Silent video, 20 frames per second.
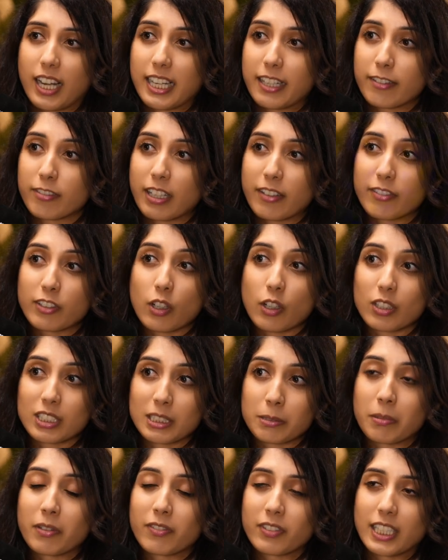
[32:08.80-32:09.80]
if they've got
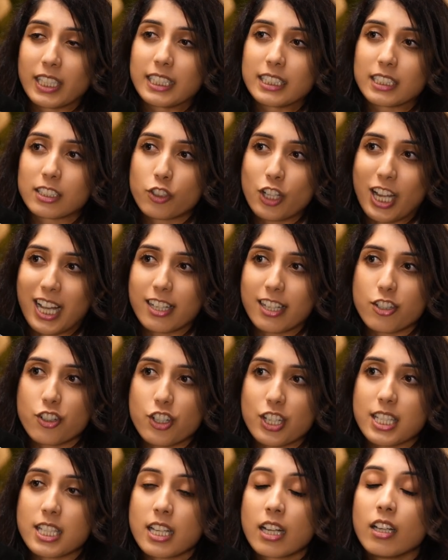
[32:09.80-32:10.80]
some of those
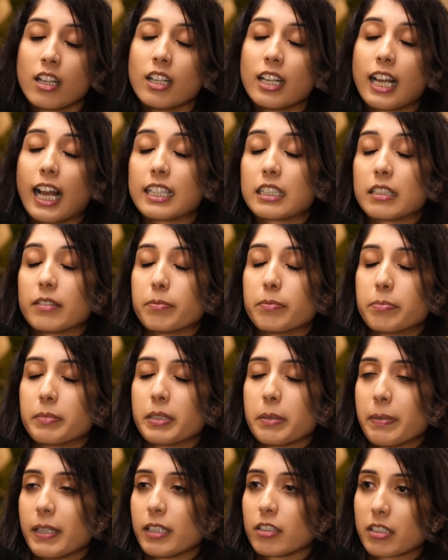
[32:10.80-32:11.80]
challenges. And the
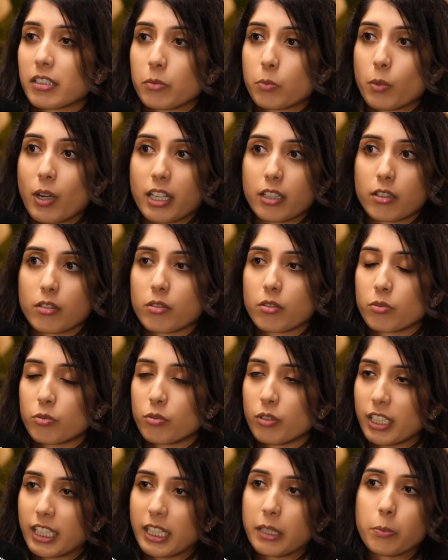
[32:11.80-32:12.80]
pill can work
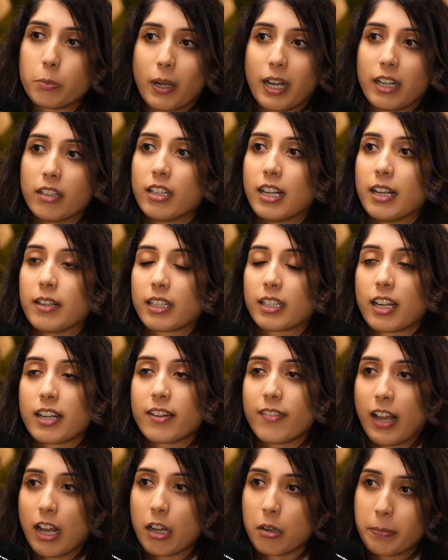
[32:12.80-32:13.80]
really well at kind
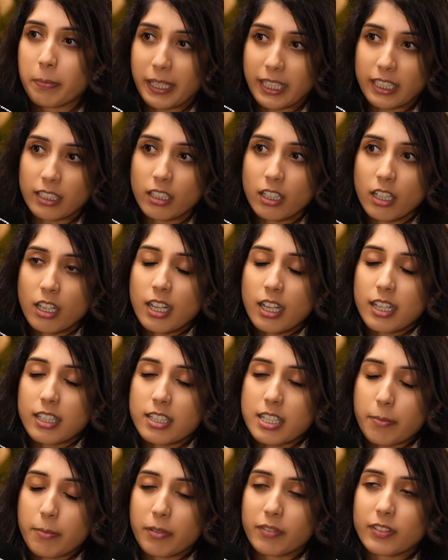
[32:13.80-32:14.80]
of helping
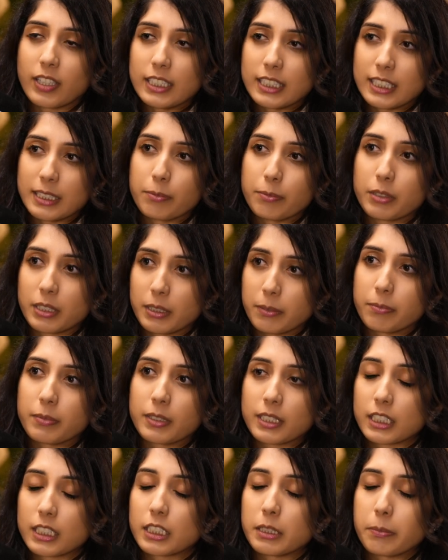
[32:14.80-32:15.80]
some of those
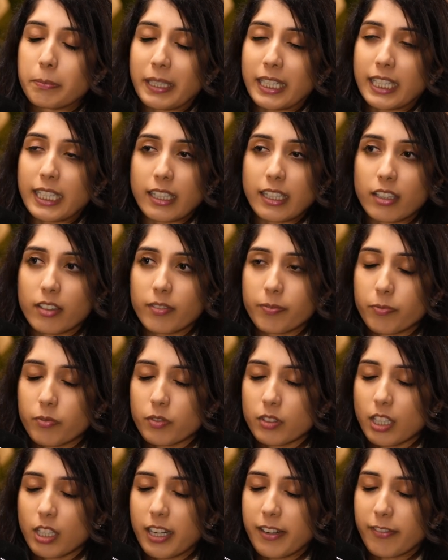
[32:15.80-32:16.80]
symptoms to be
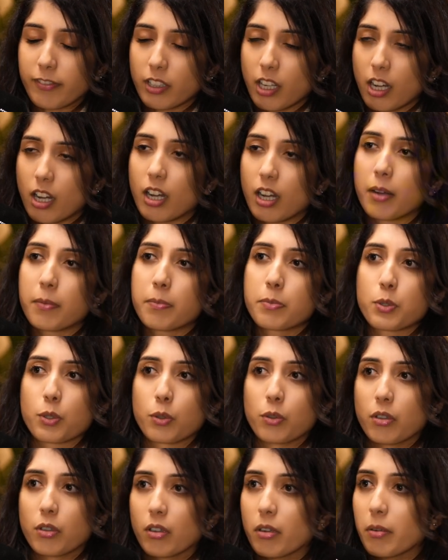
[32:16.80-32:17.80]
kind of calmed
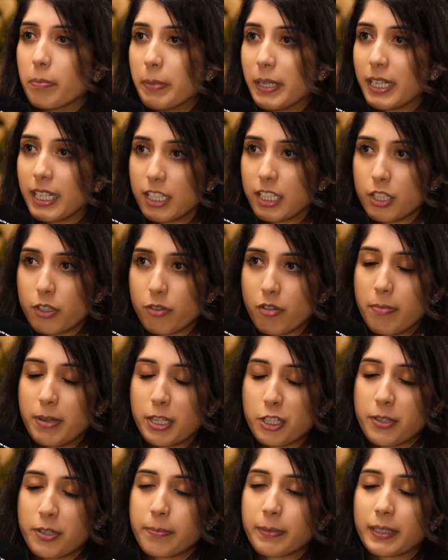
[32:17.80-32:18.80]
or put into
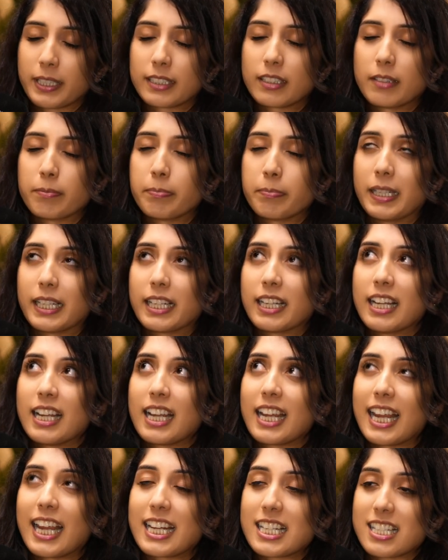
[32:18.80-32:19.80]
remission, but
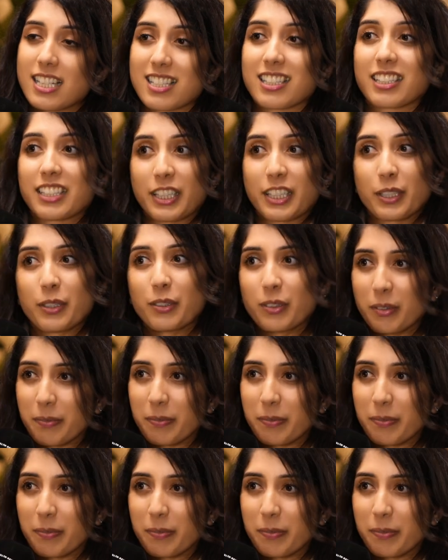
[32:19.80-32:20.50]
it doesn't cure